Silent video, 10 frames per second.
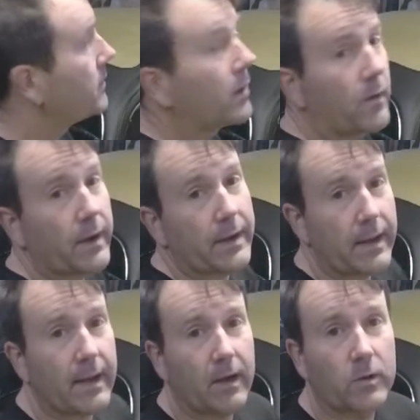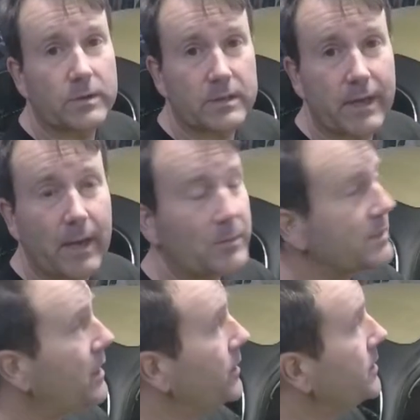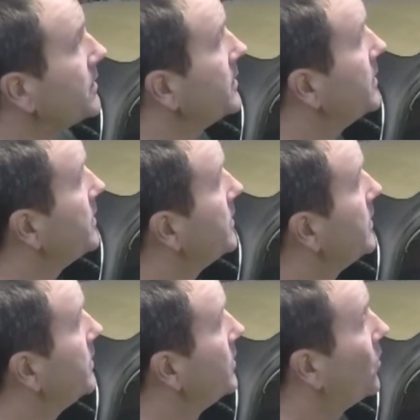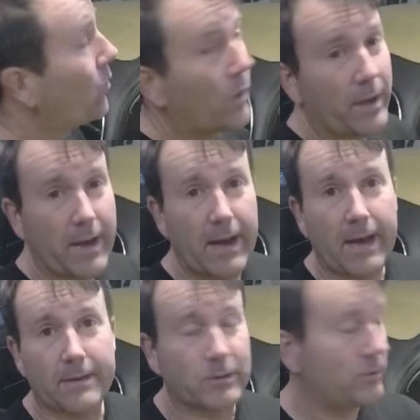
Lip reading: Alright, now is the time to tell you what not to